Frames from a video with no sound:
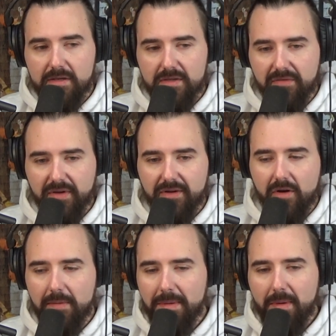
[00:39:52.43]
So I figured,
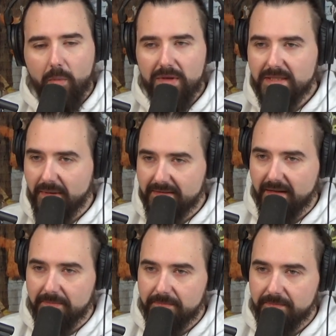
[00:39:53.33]
all right, maybe I'm wasting my
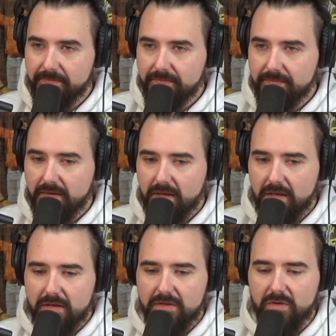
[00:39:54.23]
time.
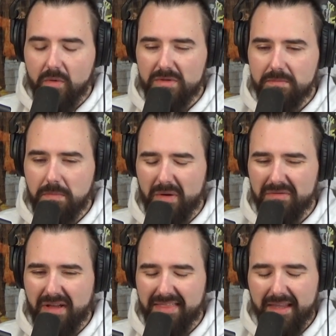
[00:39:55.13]
So it was
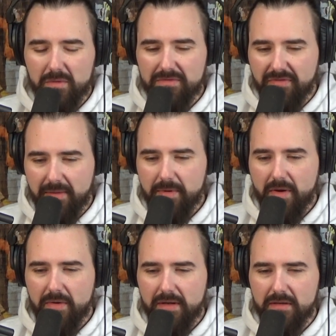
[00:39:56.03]
about, I think it was Poseidon,
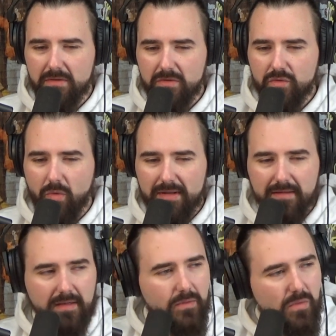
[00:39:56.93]

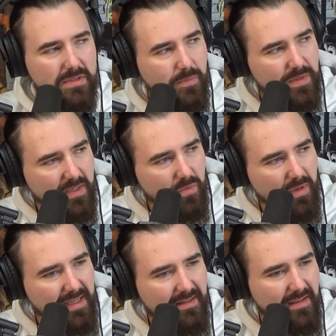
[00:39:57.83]

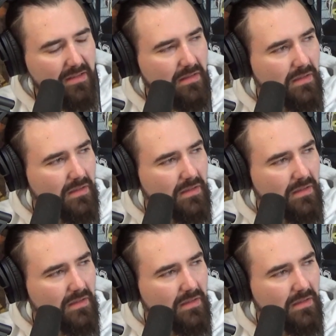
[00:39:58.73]
2018?